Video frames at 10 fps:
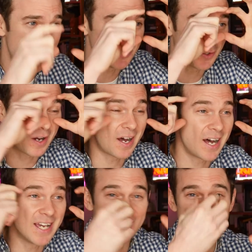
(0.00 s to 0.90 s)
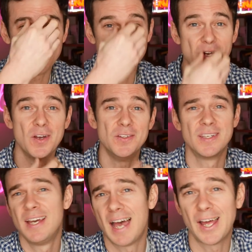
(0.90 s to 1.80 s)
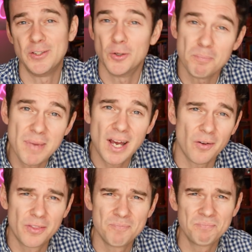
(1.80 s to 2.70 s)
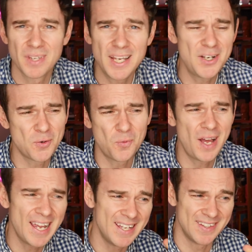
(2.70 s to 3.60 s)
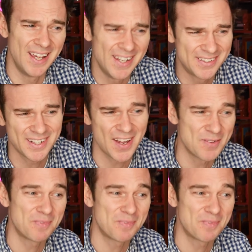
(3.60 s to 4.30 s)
around your eyes, your nose, and your mouth. In a way, this kind